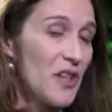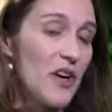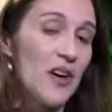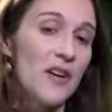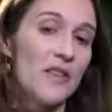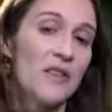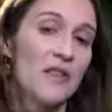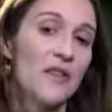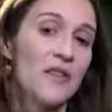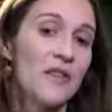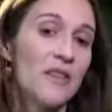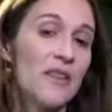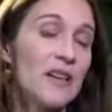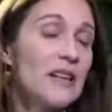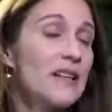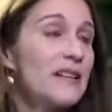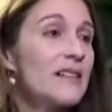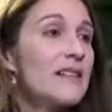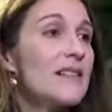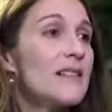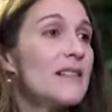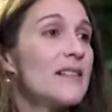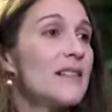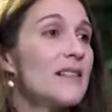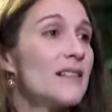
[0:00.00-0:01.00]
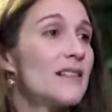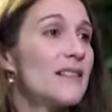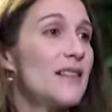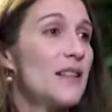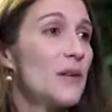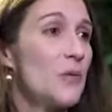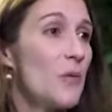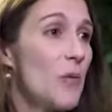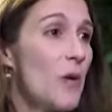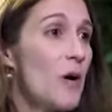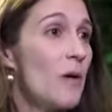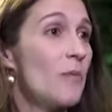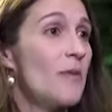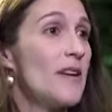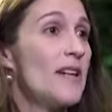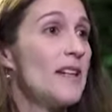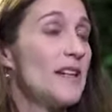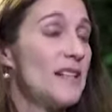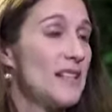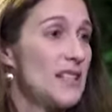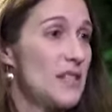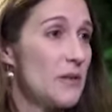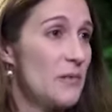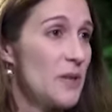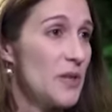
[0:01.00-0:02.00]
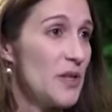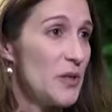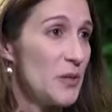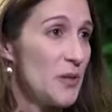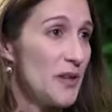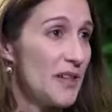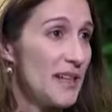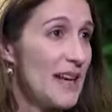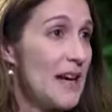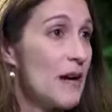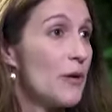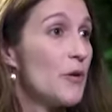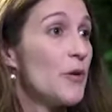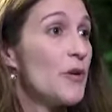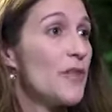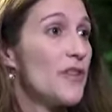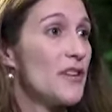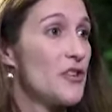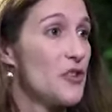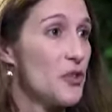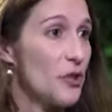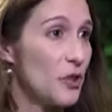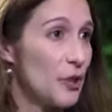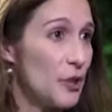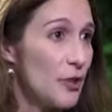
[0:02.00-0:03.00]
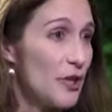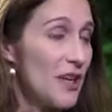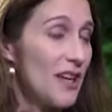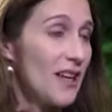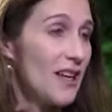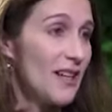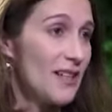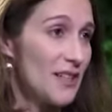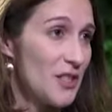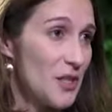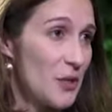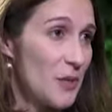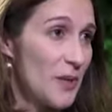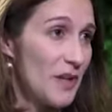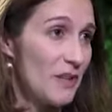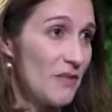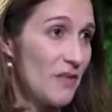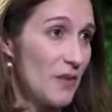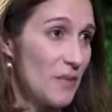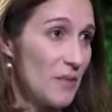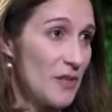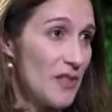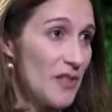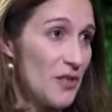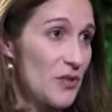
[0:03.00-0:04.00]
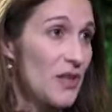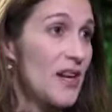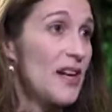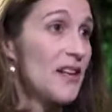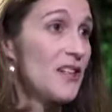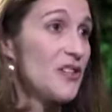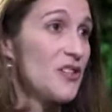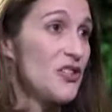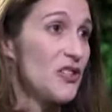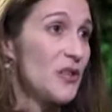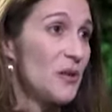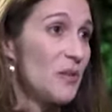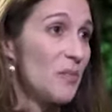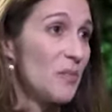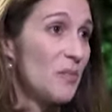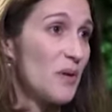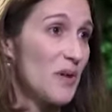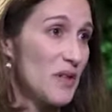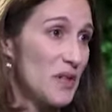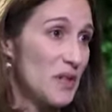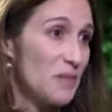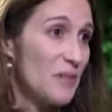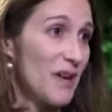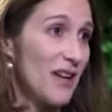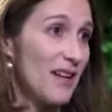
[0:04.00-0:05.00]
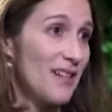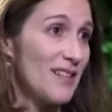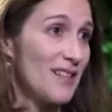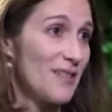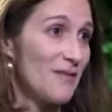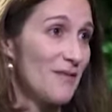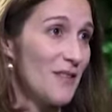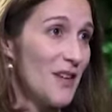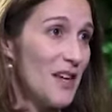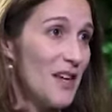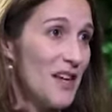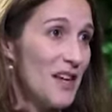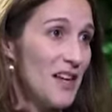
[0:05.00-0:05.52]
are there things that Huawei needs to be doing now, or that you're looking at doing from a strategy perspective